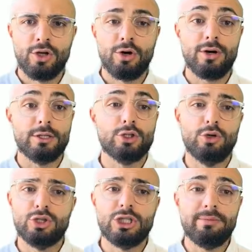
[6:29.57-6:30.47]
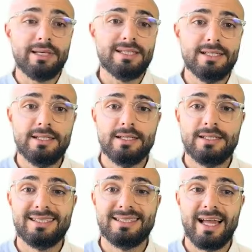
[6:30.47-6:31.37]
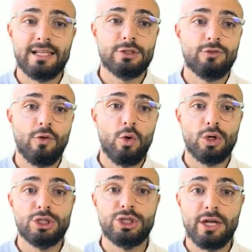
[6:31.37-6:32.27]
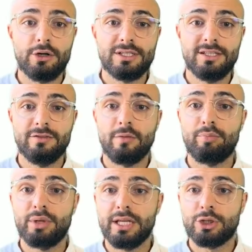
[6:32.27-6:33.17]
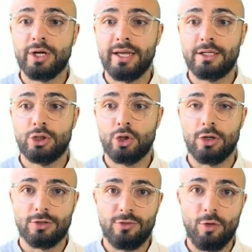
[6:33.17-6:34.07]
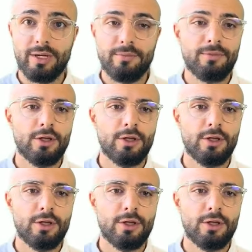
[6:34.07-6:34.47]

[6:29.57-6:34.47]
All right, so GPT stands for Generative Pre-trained Transformer.